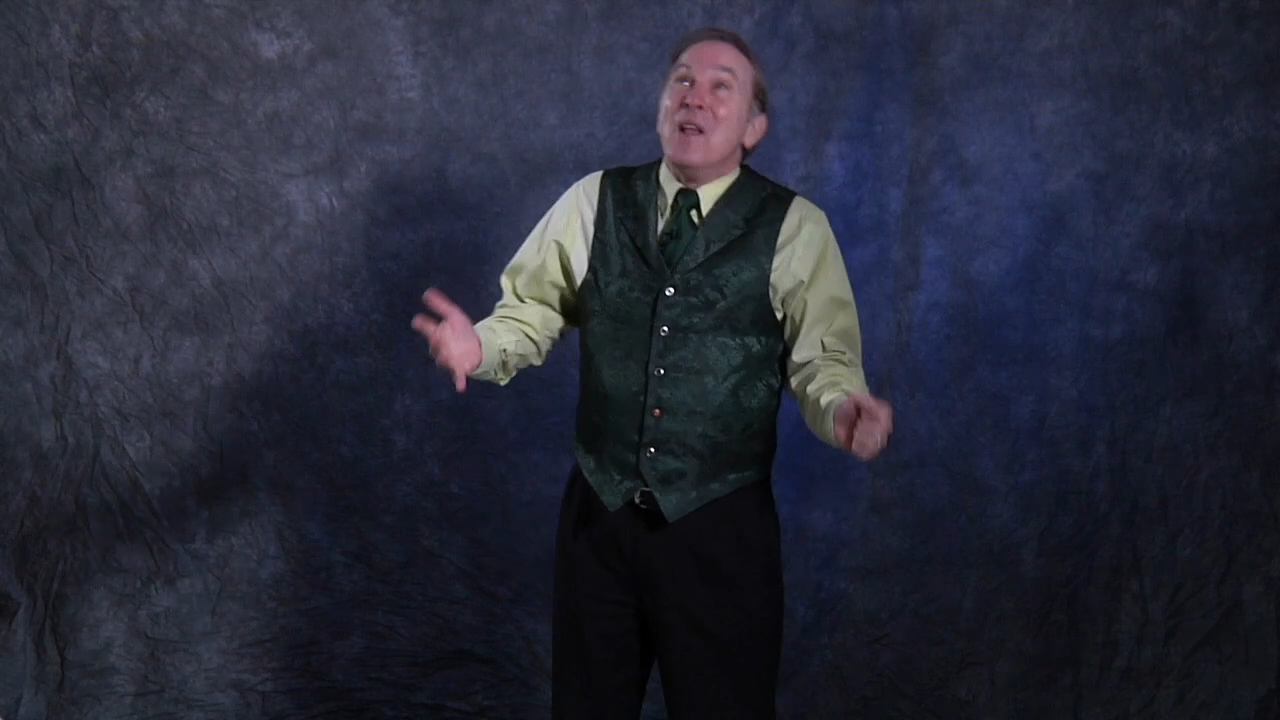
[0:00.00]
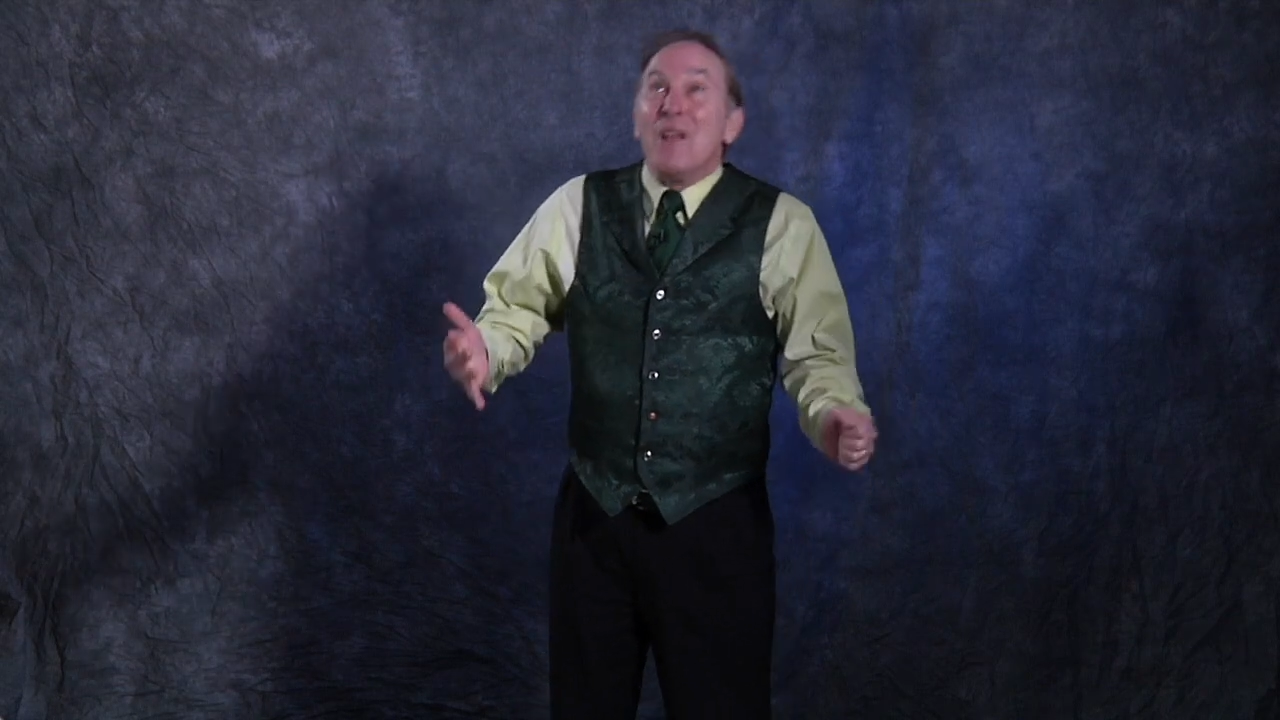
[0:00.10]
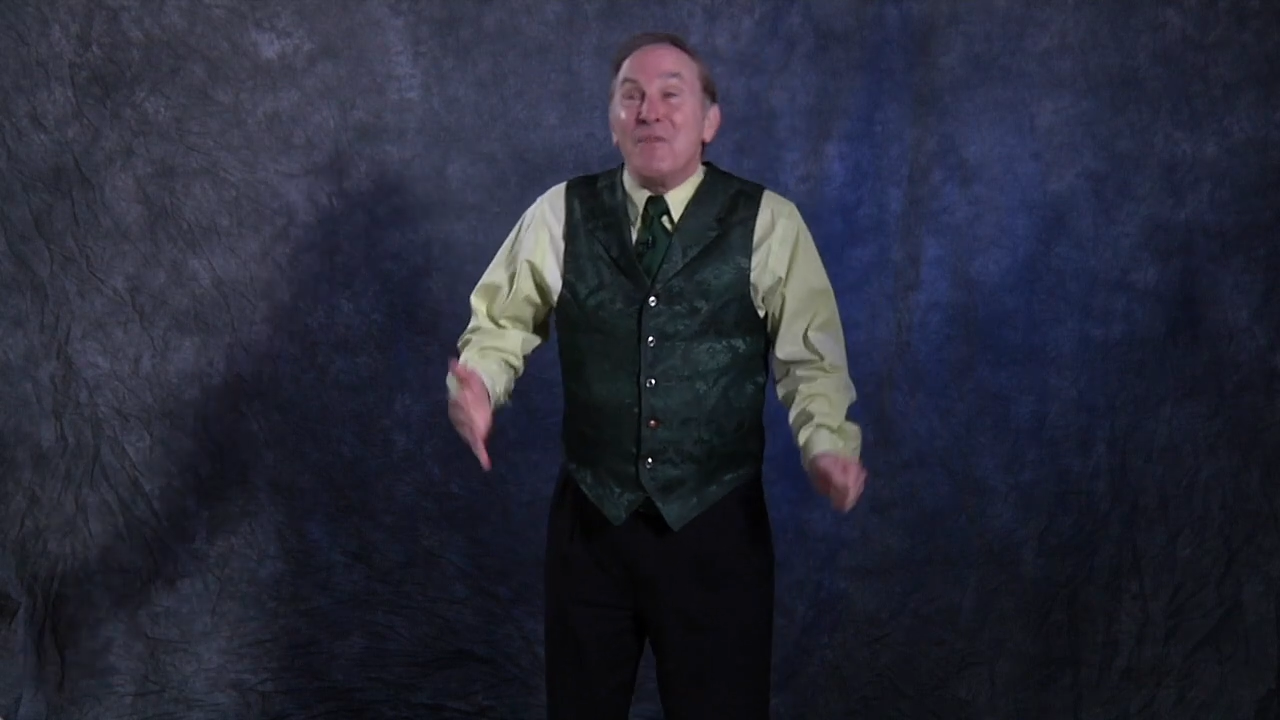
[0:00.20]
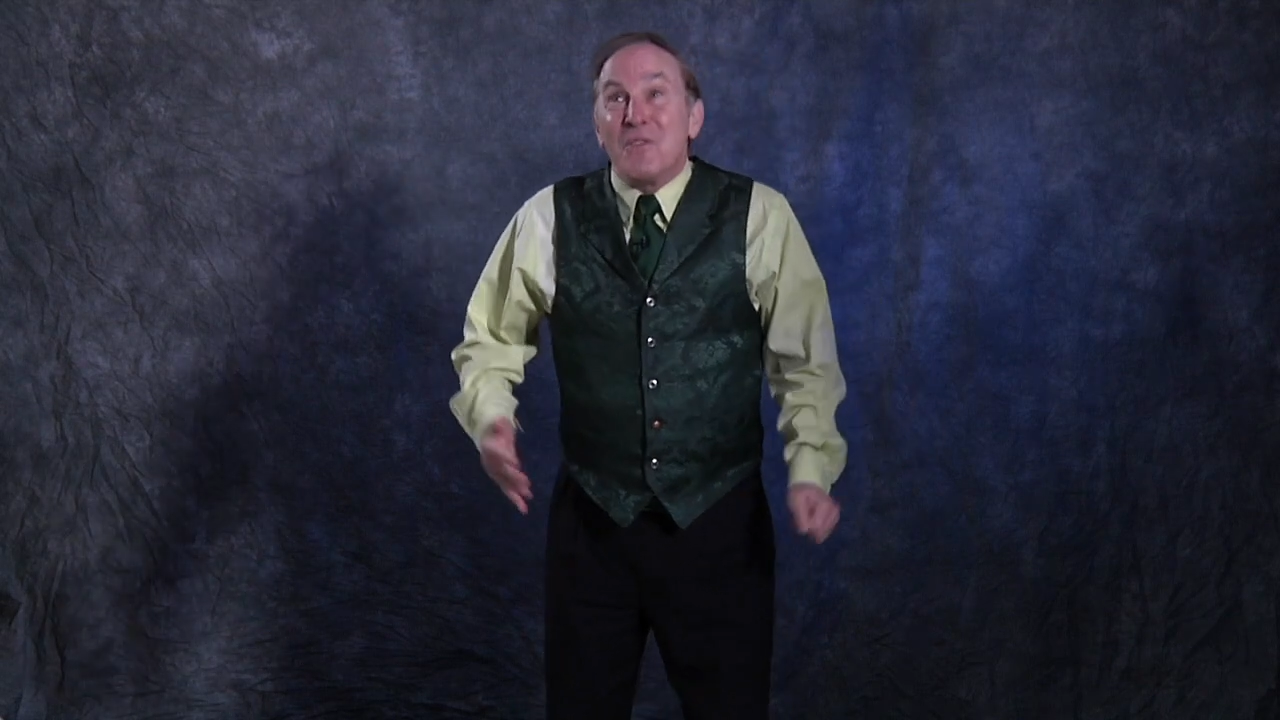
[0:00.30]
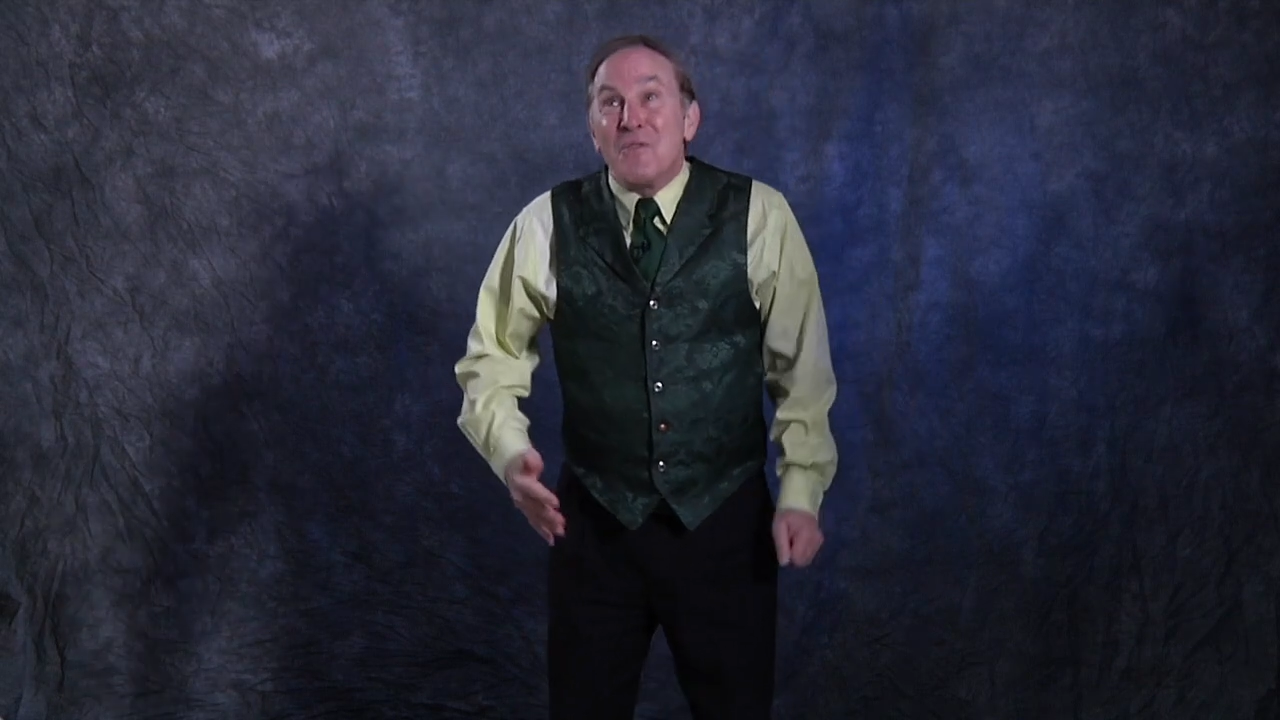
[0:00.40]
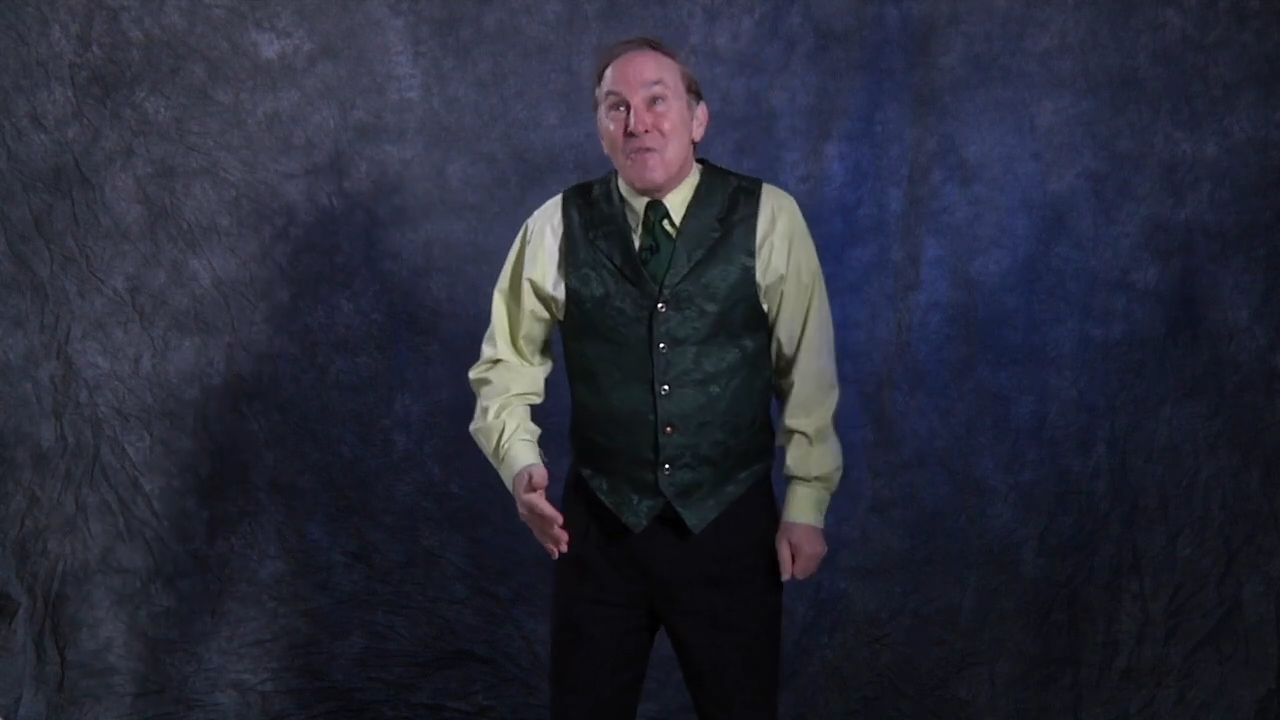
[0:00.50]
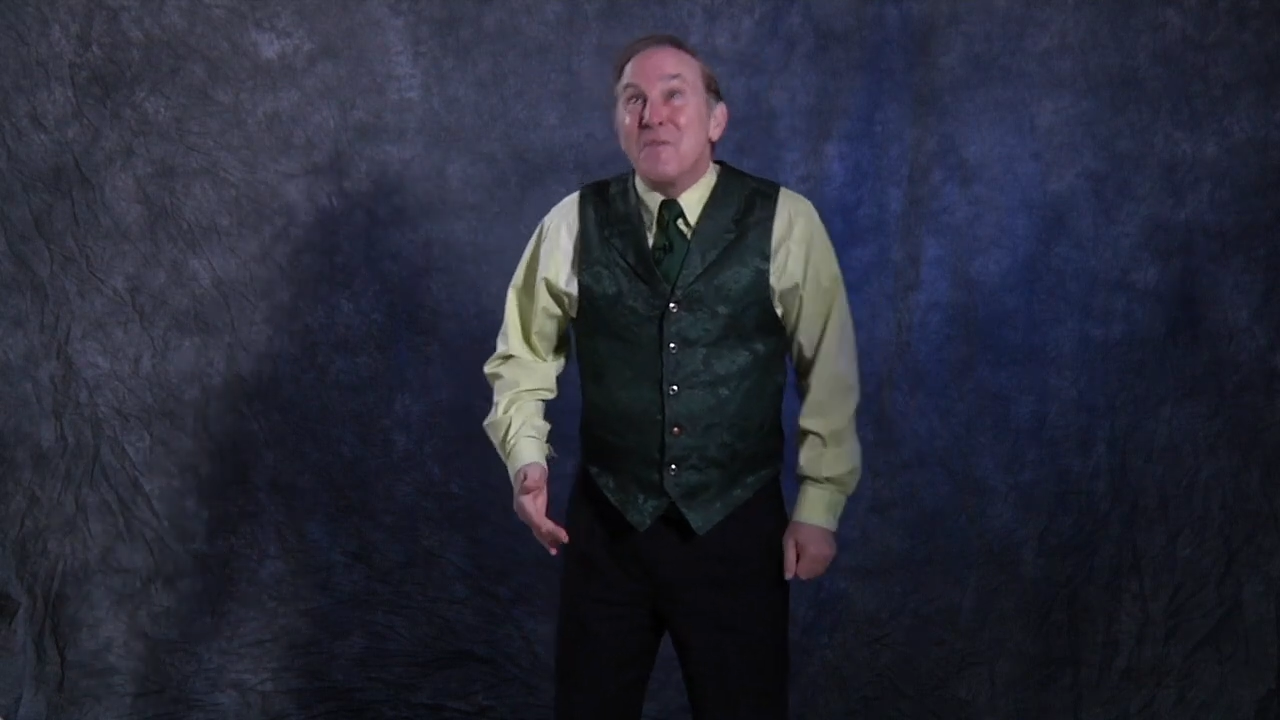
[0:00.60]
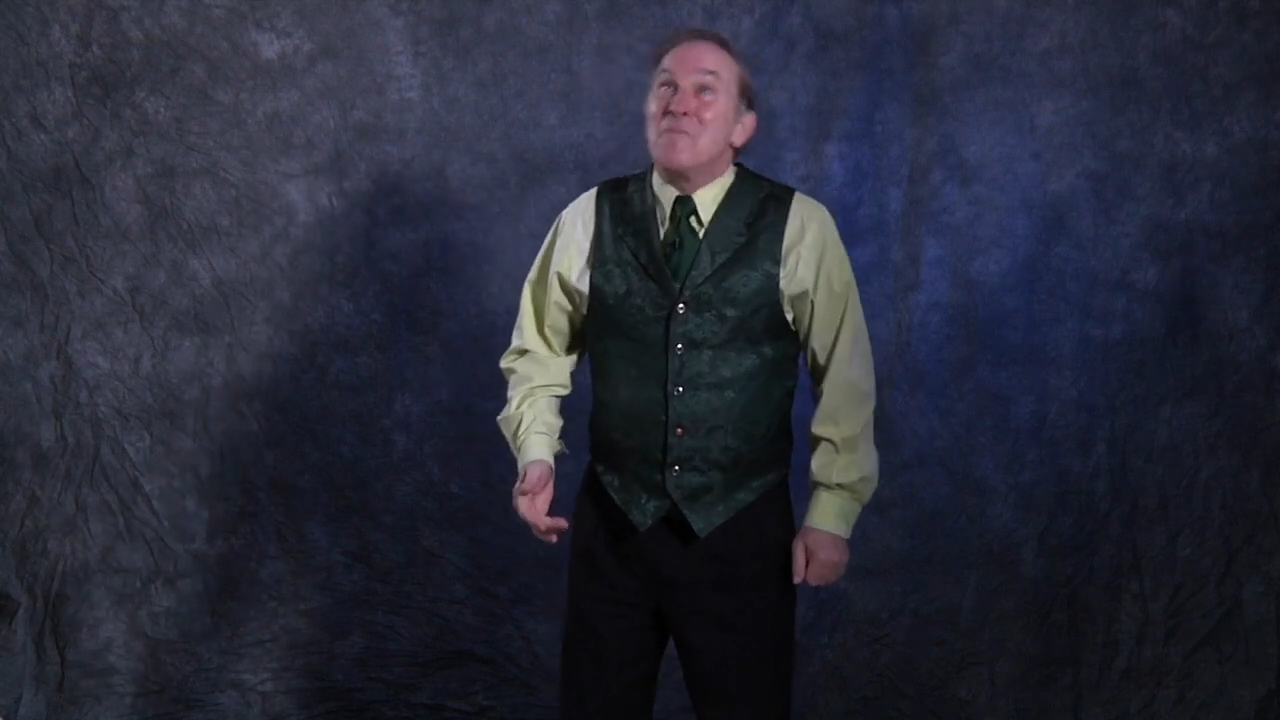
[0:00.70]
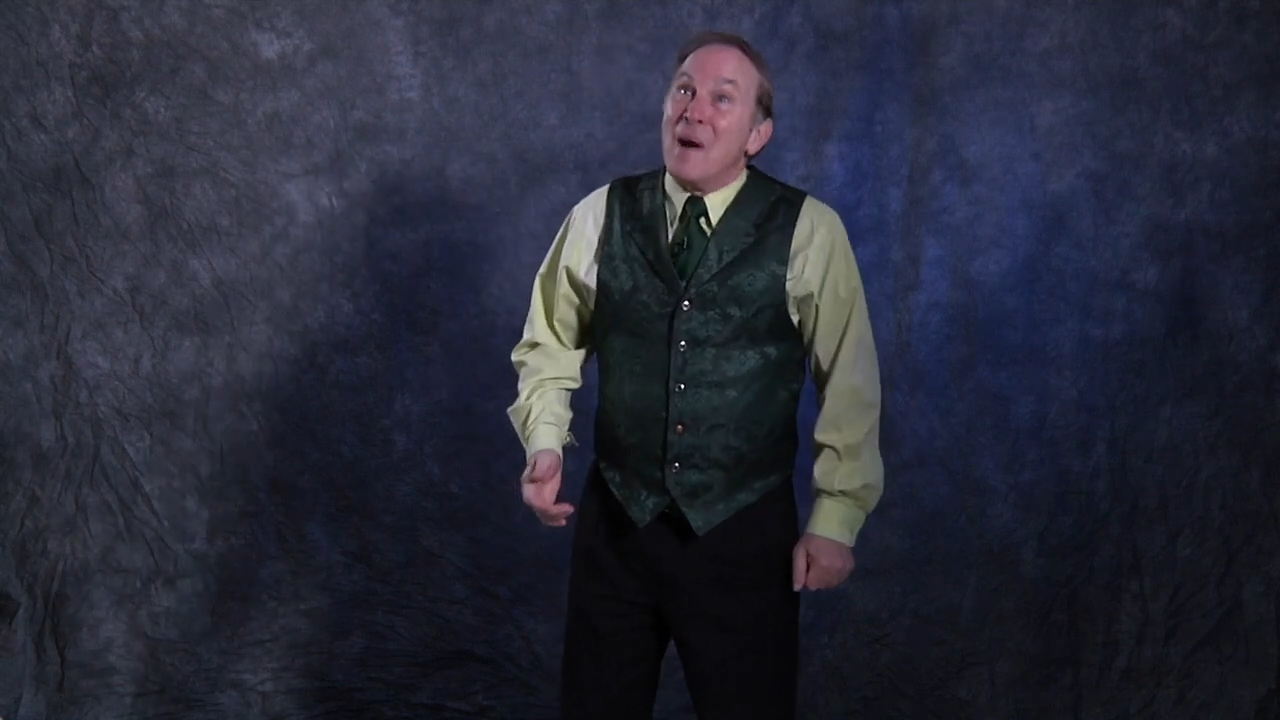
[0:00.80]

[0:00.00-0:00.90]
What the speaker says: you don't